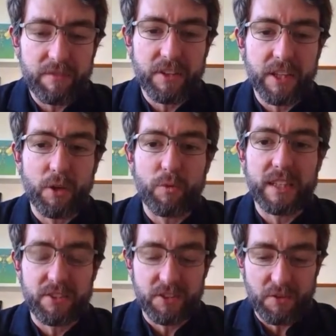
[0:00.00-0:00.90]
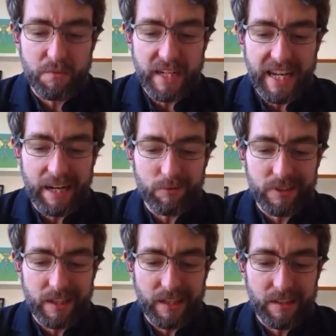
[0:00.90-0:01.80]
though we'd soon be out
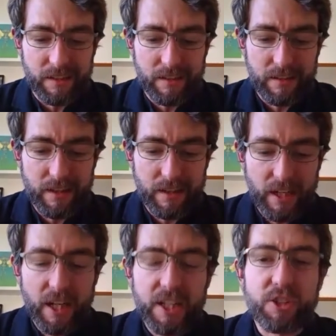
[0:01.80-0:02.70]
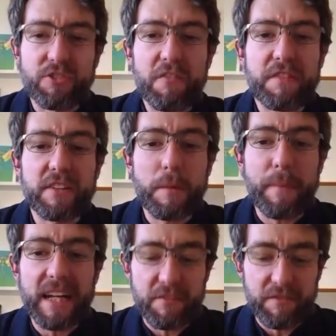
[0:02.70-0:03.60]
again. You'll not feel the
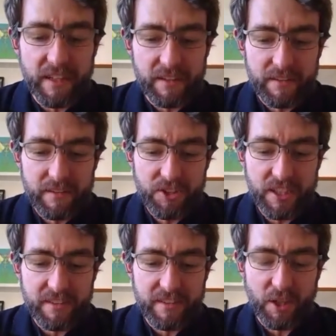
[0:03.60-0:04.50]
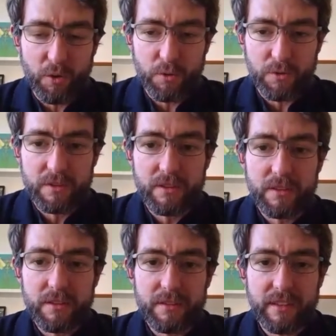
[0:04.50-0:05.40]
benefit, she'd scold
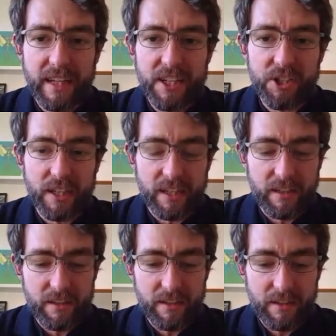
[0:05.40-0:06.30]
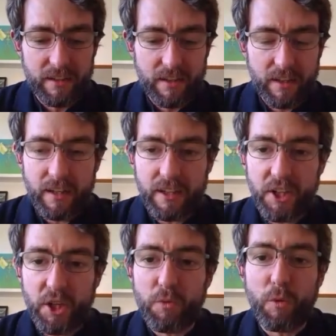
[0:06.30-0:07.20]
sagely. And
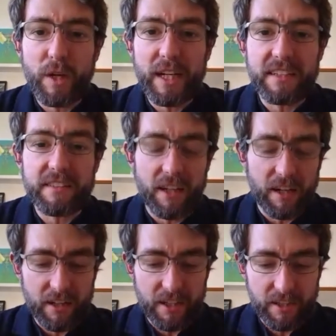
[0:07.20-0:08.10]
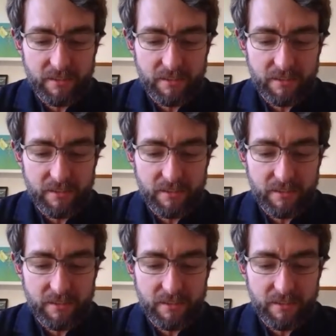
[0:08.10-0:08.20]
who were we to argue?